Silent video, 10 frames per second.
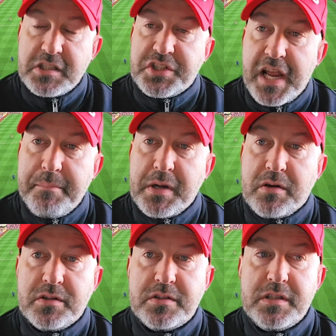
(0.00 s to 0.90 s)
it's a shame
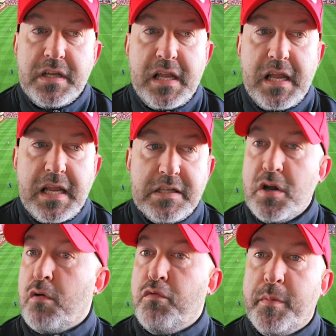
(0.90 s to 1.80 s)
because
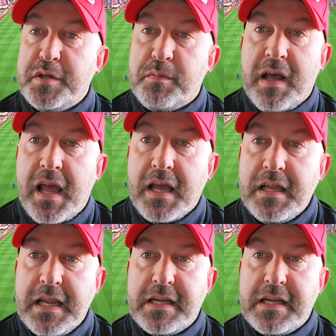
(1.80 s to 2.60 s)
he's not a rubbish player.